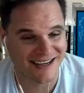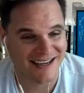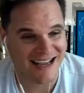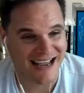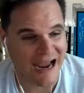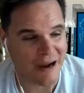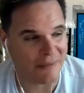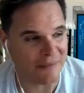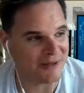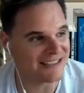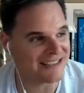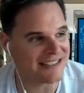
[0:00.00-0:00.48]

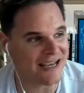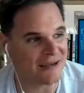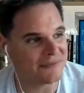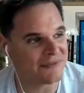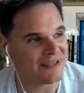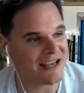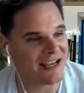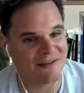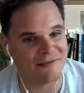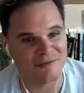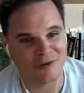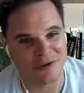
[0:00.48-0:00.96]
How many times
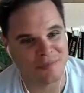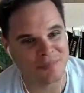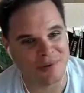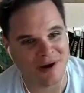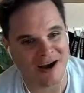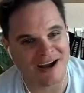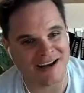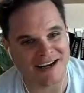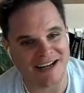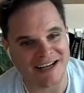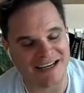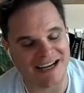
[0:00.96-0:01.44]
have you
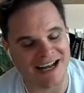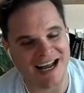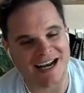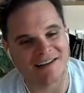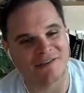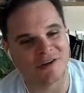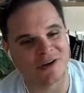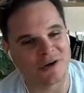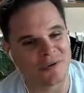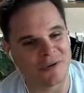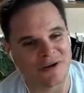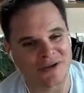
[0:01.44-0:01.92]
bought and not
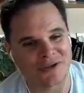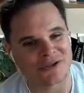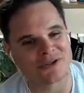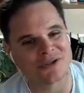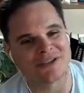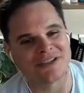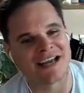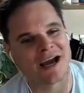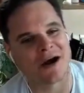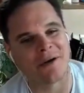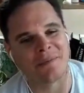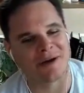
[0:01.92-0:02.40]
even
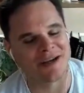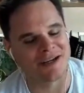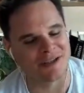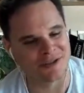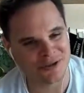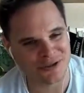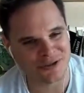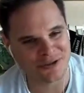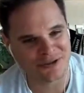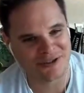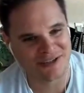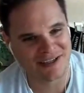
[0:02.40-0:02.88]
questioned how
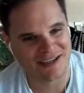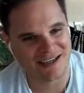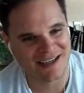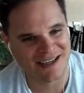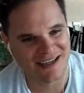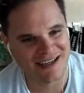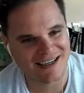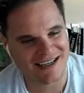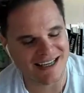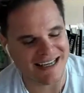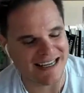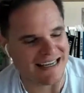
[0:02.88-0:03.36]
much?
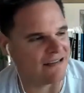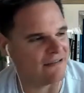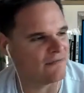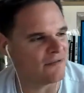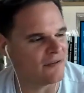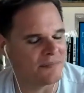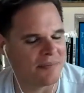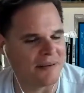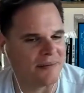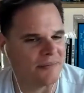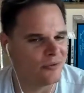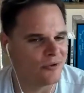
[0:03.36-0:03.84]
Like,
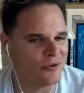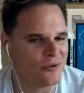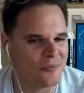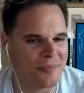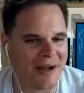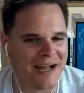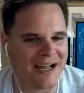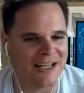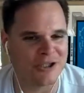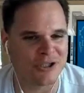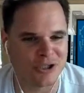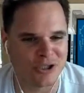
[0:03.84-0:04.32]
even people who
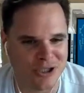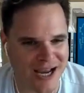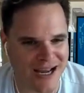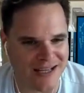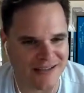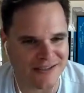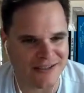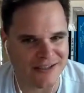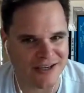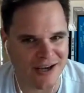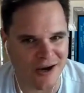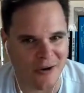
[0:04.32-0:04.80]
buy
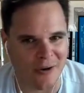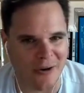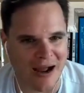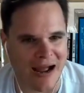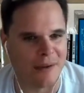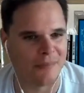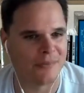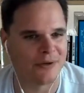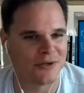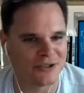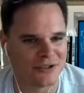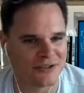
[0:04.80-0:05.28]
jets go,
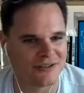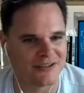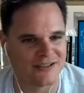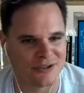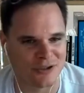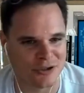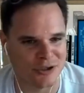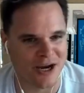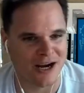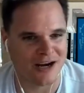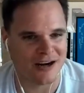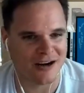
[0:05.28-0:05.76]
how much does
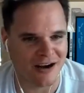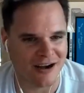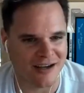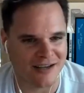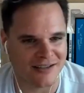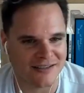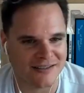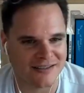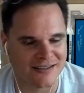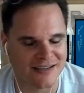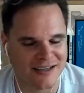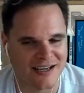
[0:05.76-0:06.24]
this jet
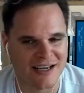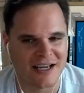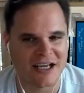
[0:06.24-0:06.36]
cost?